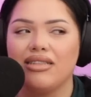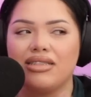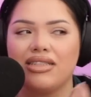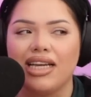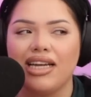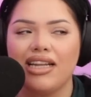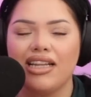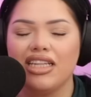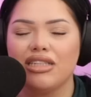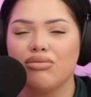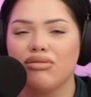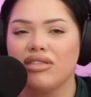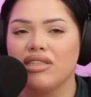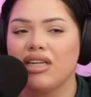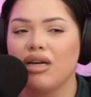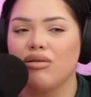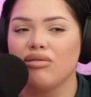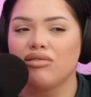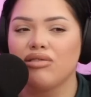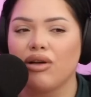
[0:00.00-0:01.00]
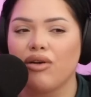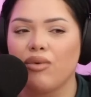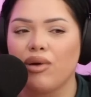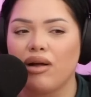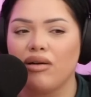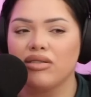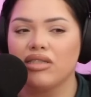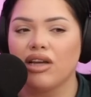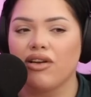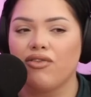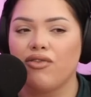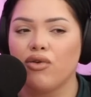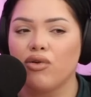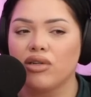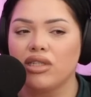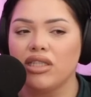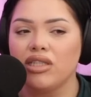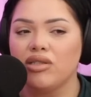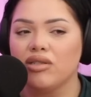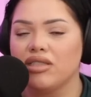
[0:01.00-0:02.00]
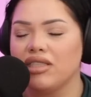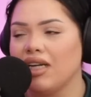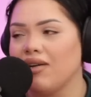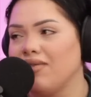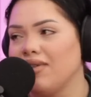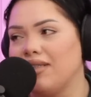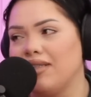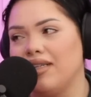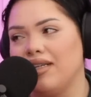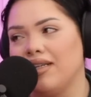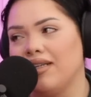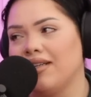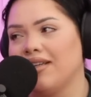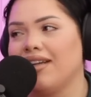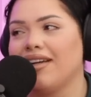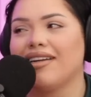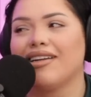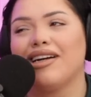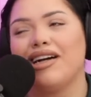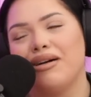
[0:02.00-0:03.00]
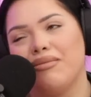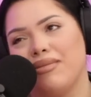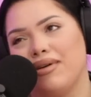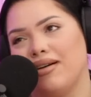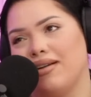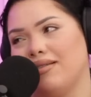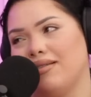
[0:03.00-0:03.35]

I dated this person. I was like, when I was like 14 to 17. Like, come on.